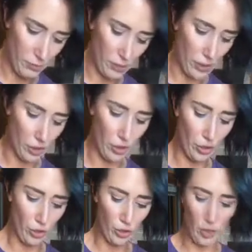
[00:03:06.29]

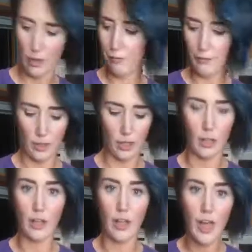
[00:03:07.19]

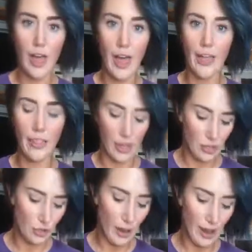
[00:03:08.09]
Beautiful. And
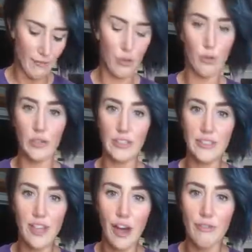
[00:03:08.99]
then you have the really
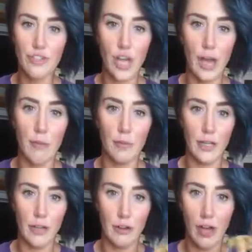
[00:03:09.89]
tough job
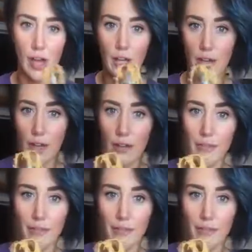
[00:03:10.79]
later on of